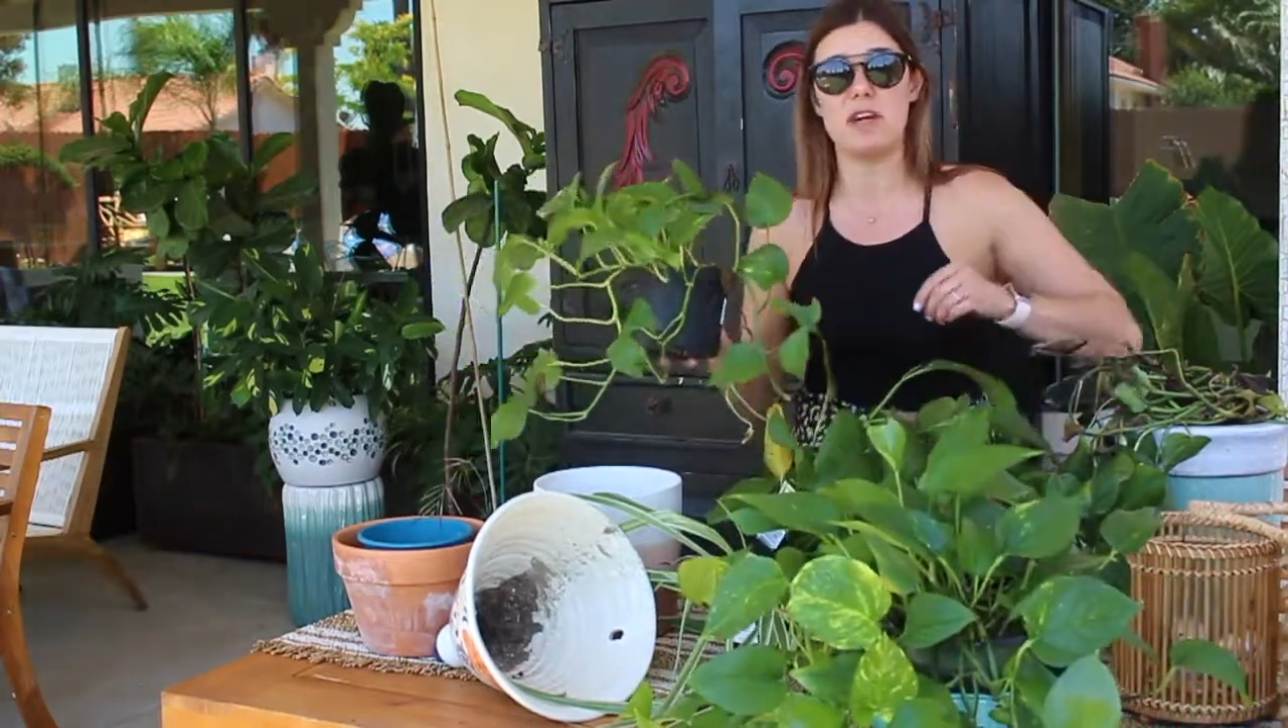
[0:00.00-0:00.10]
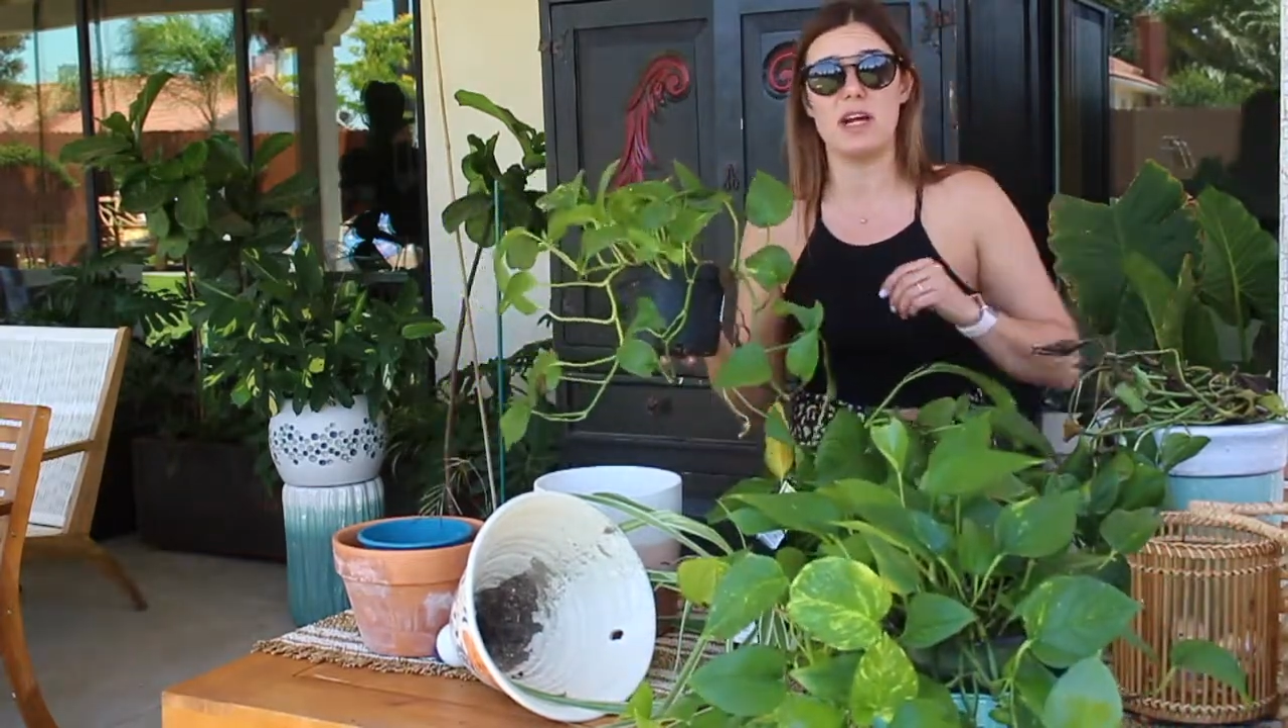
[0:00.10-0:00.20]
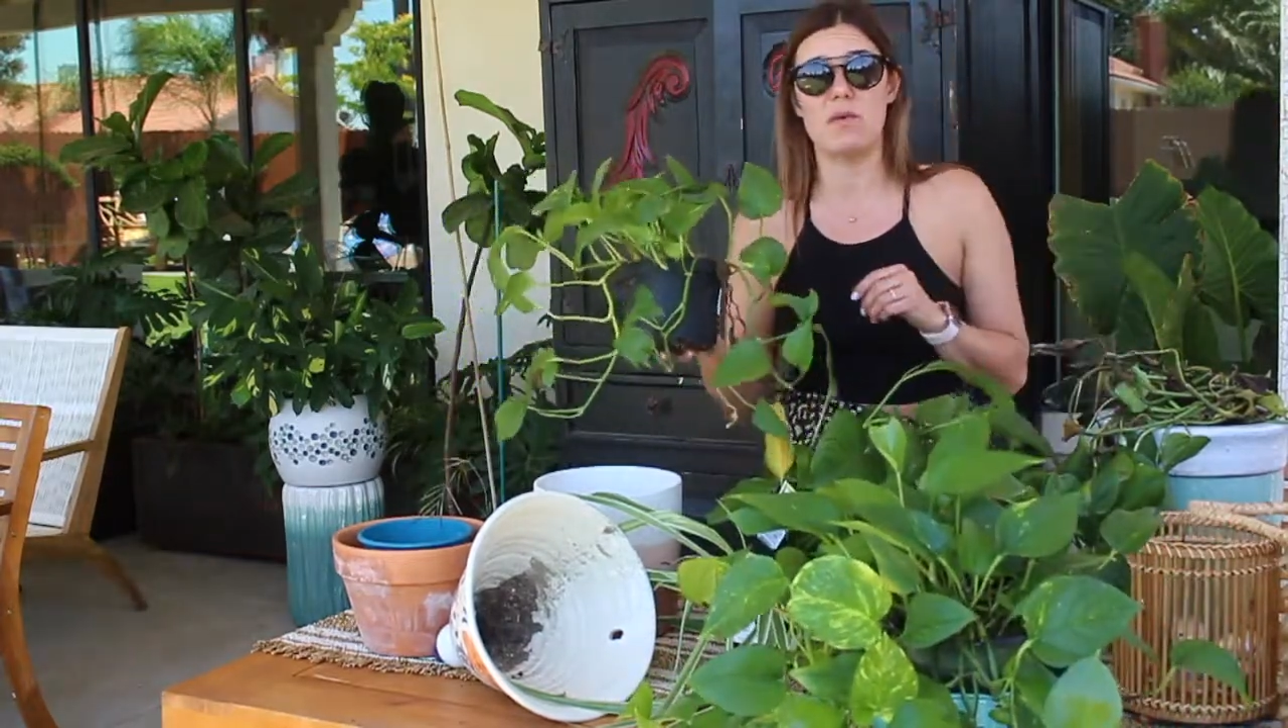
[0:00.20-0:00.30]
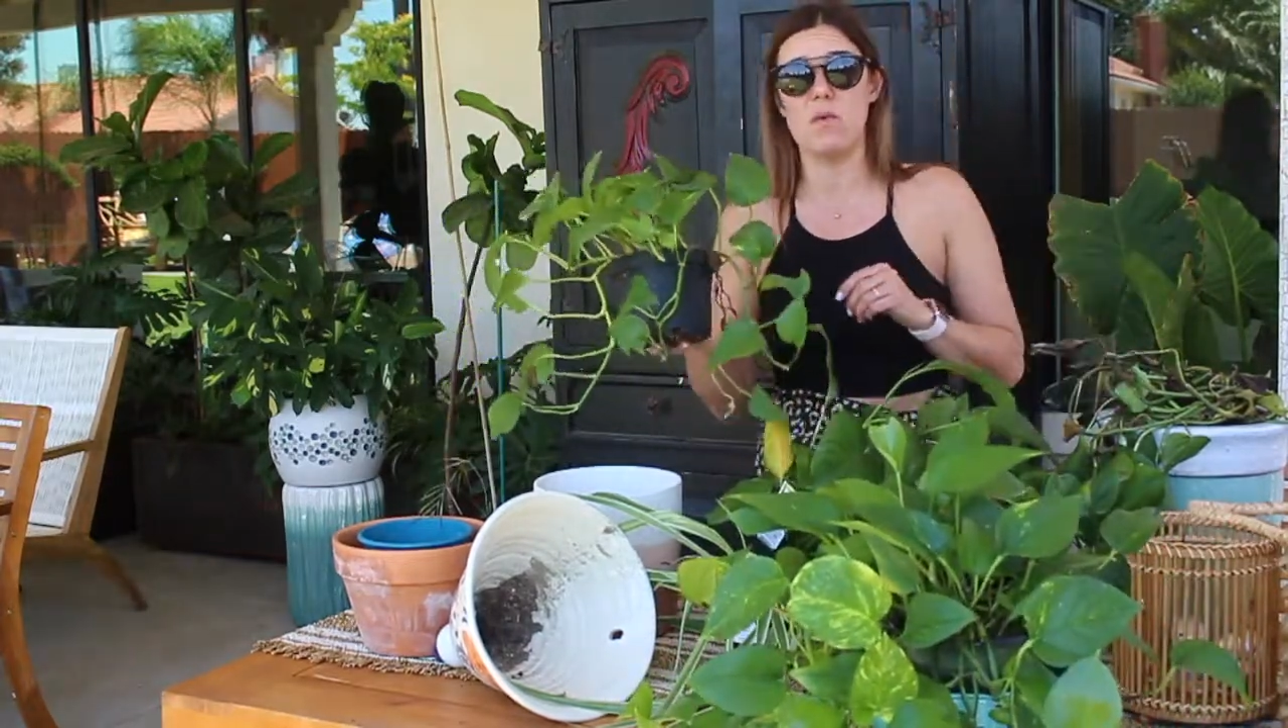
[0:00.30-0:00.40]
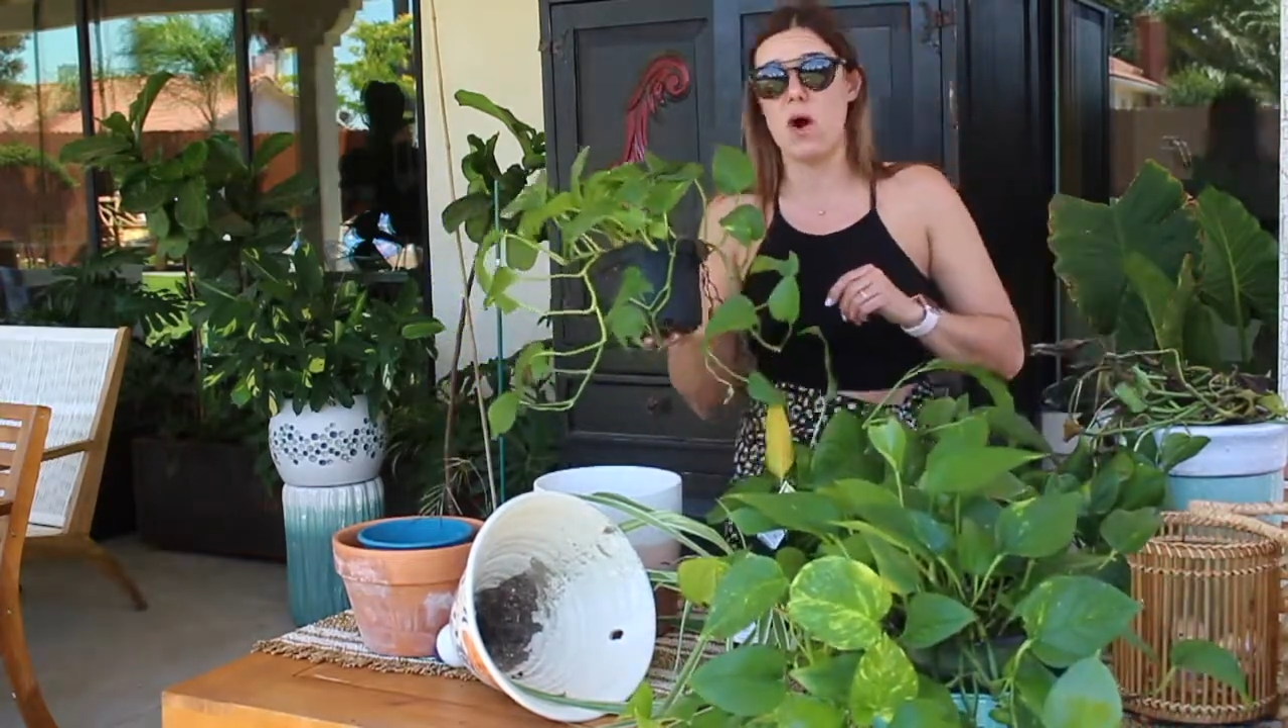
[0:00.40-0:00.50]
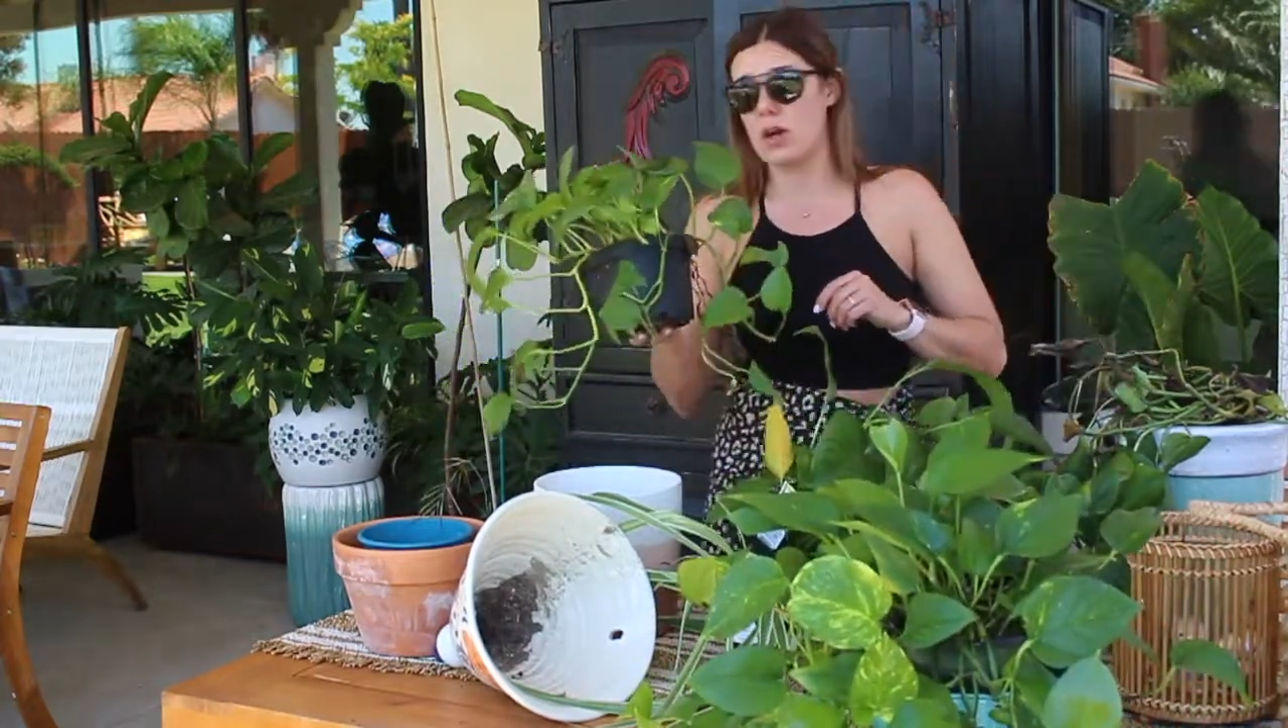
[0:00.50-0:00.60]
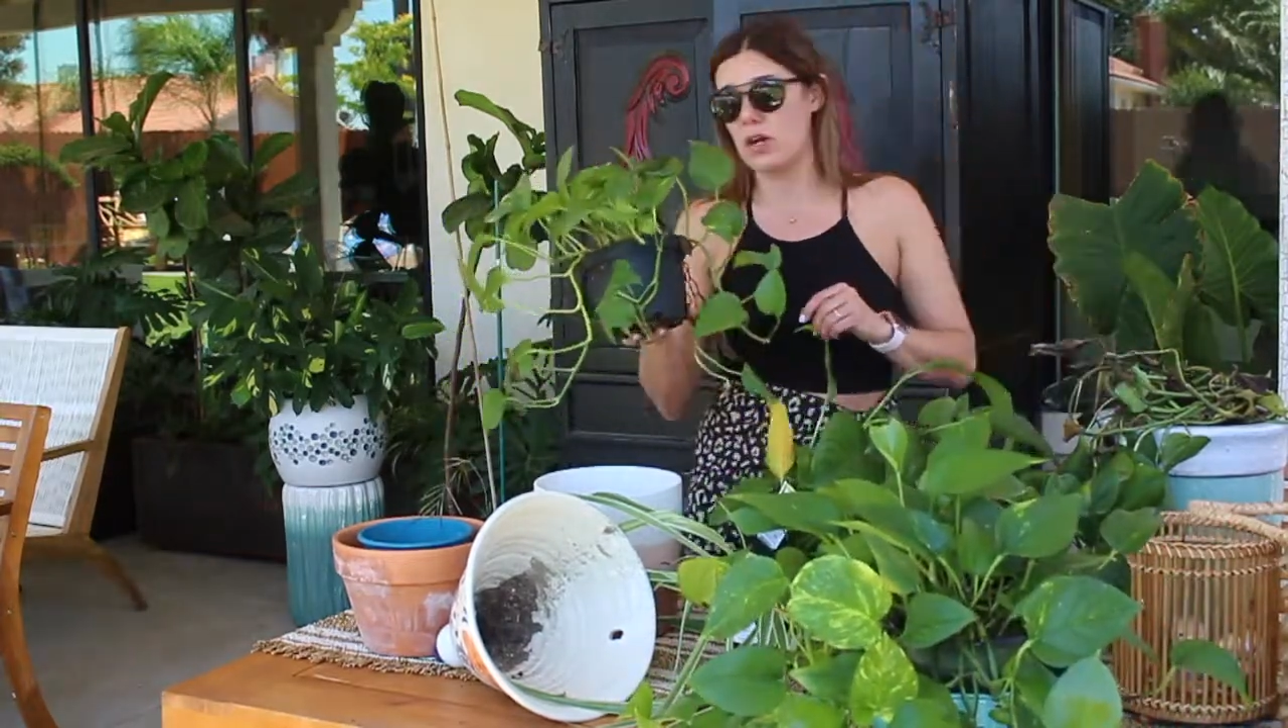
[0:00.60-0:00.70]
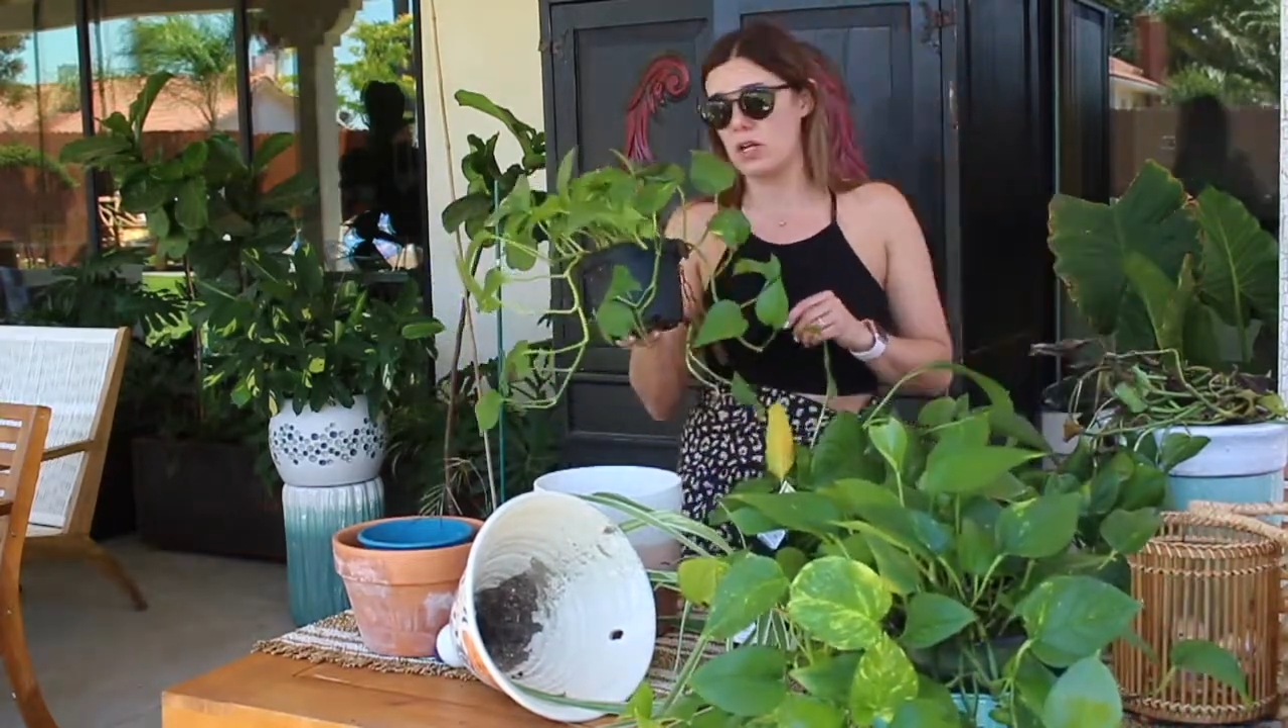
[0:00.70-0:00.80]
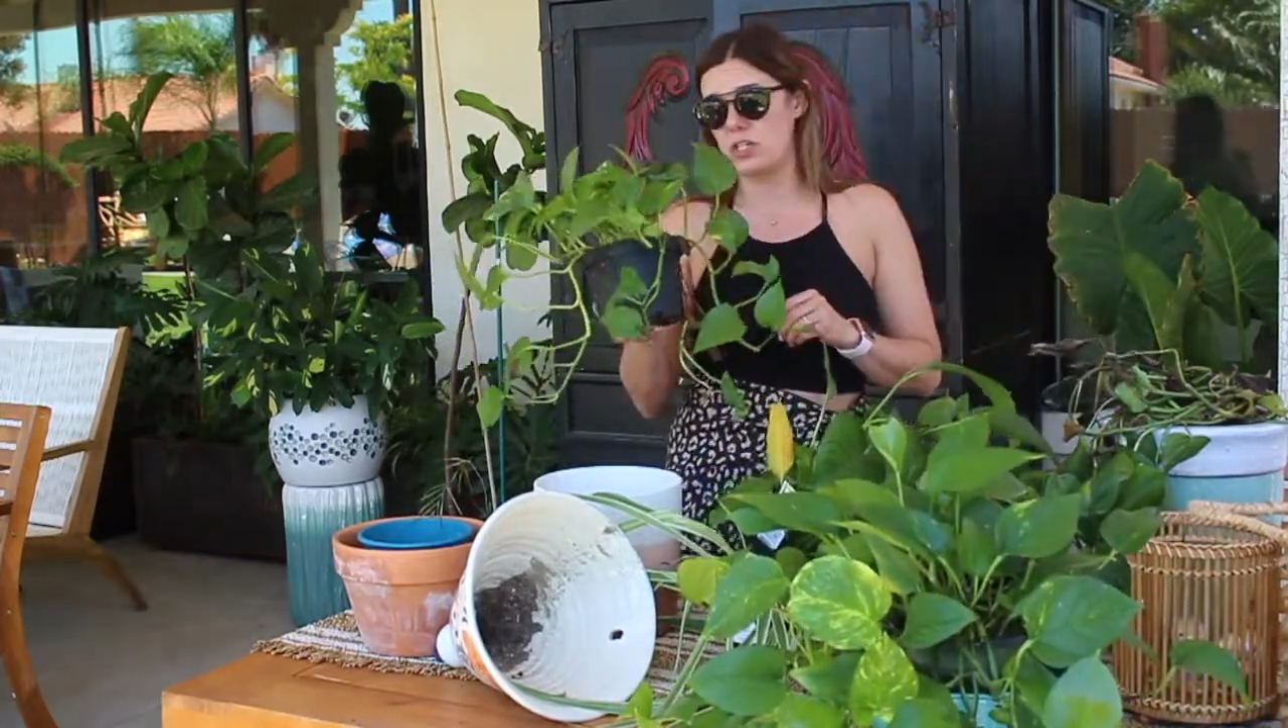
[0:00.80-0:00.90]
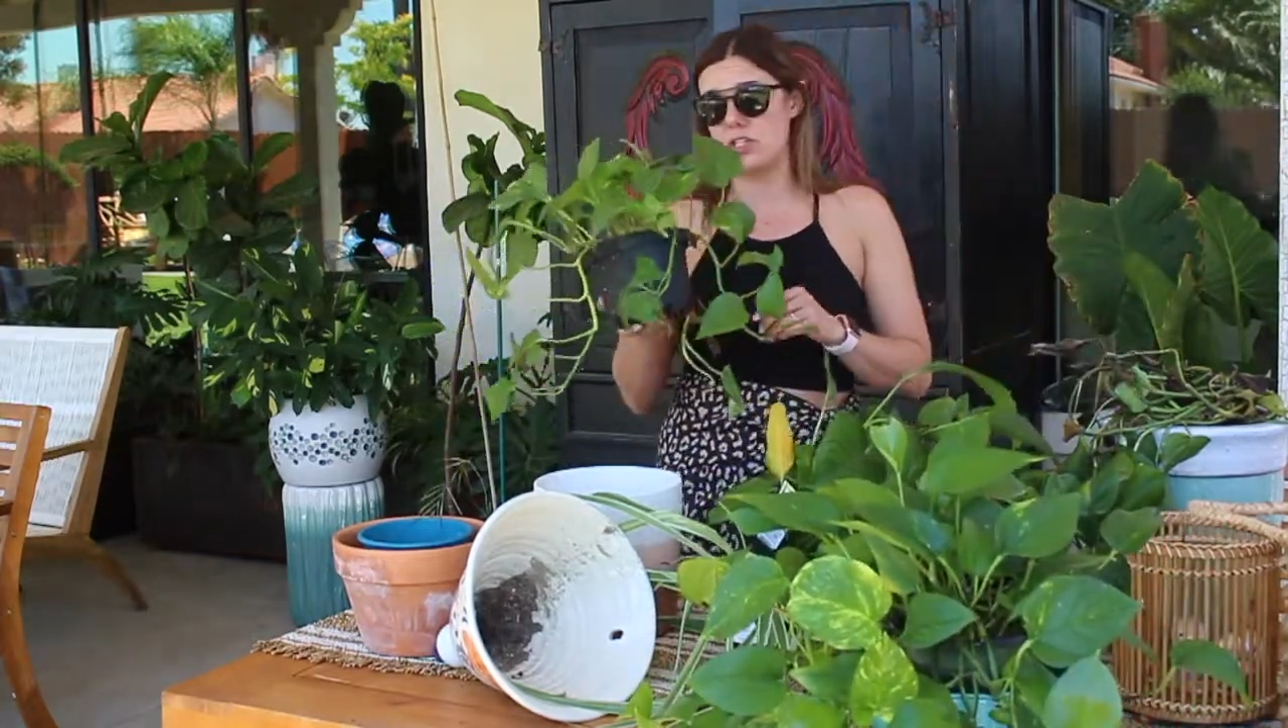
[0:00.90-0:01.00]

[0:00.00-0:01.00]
in water,